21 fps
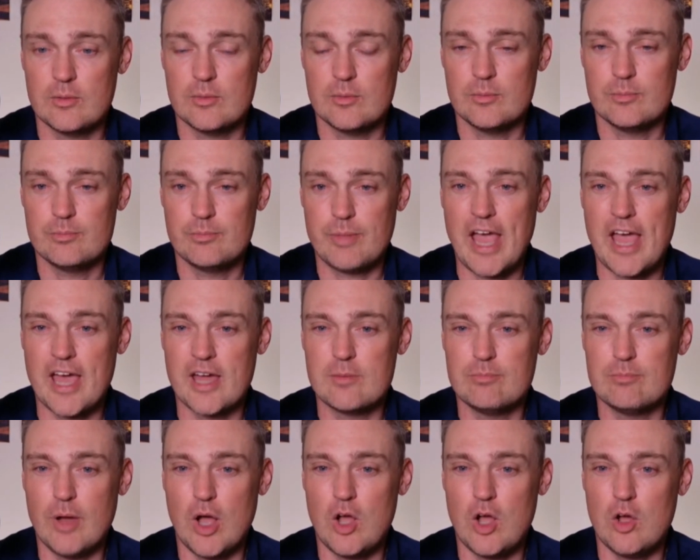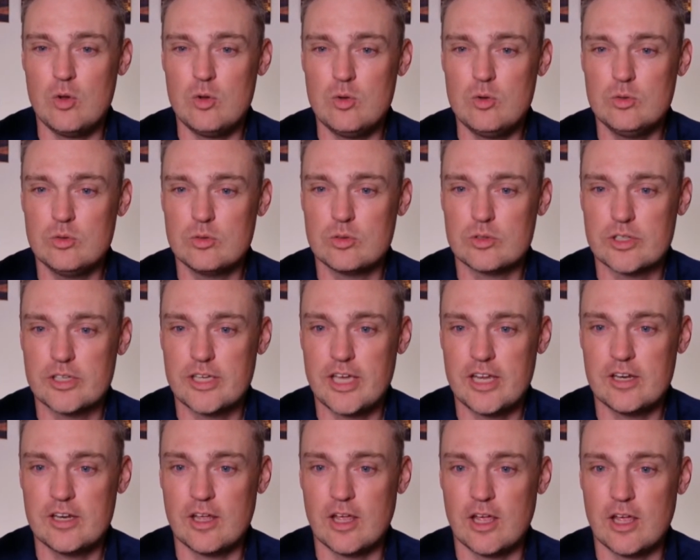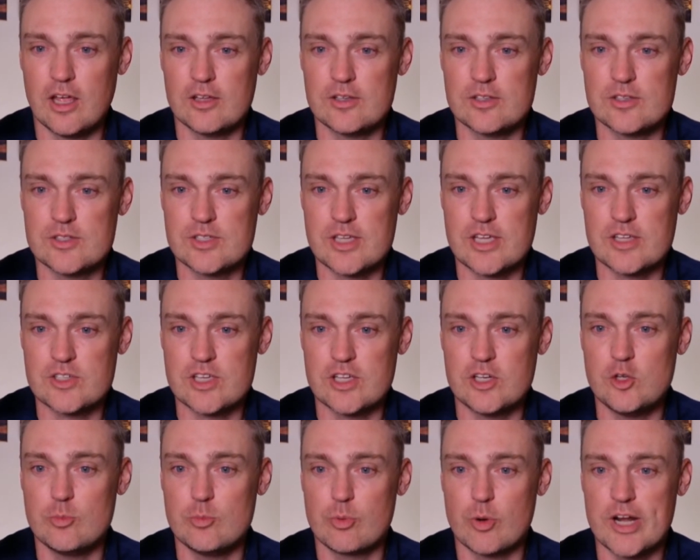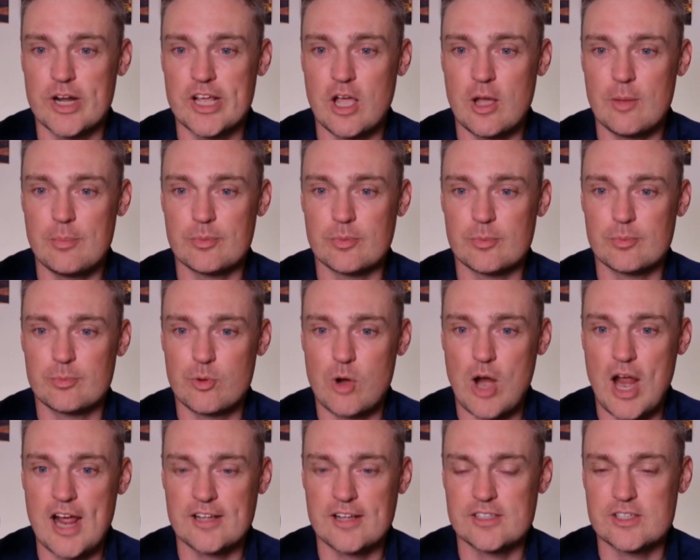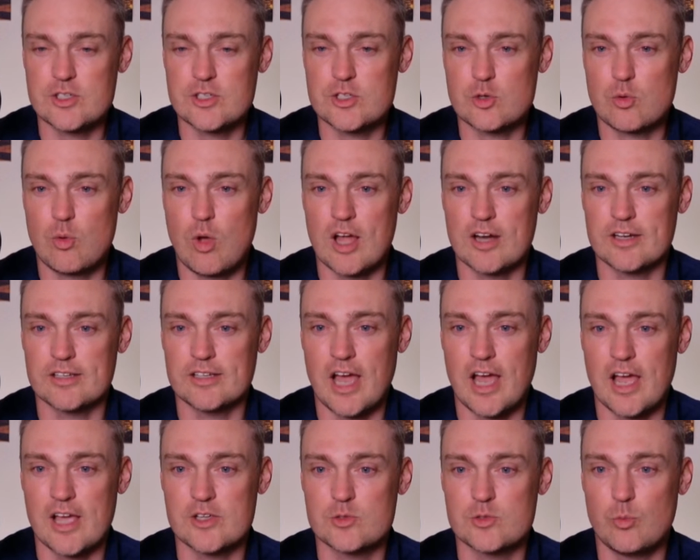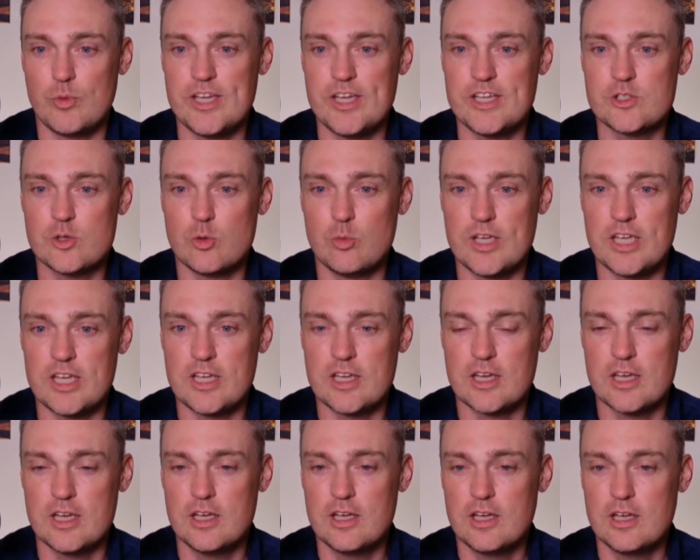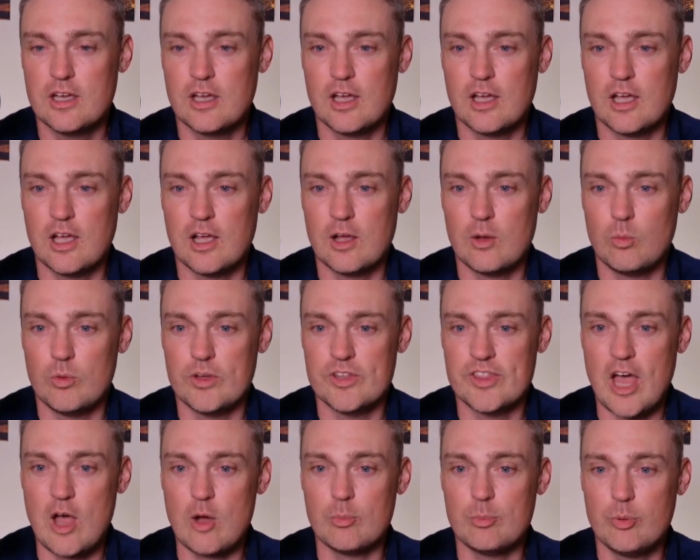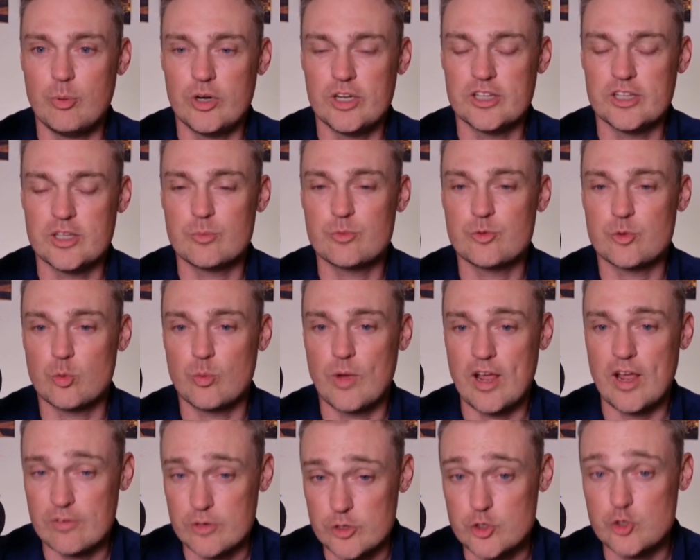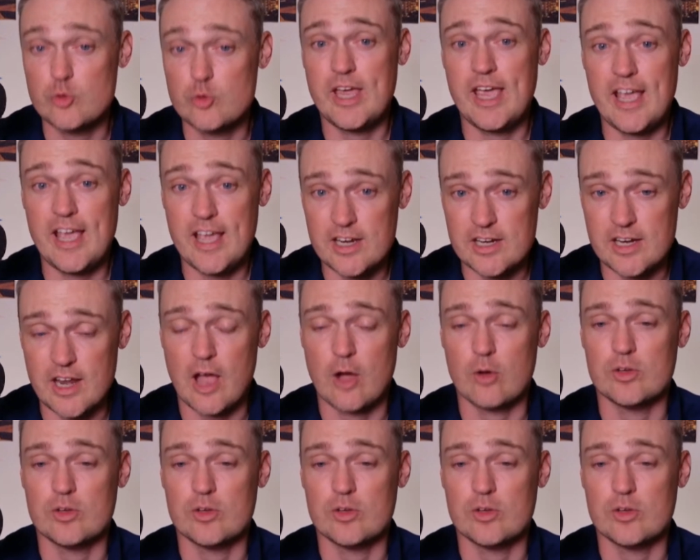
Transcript: Bad Bo says, can you bring up practice squad guys week to week without putting them through waivers? You can now.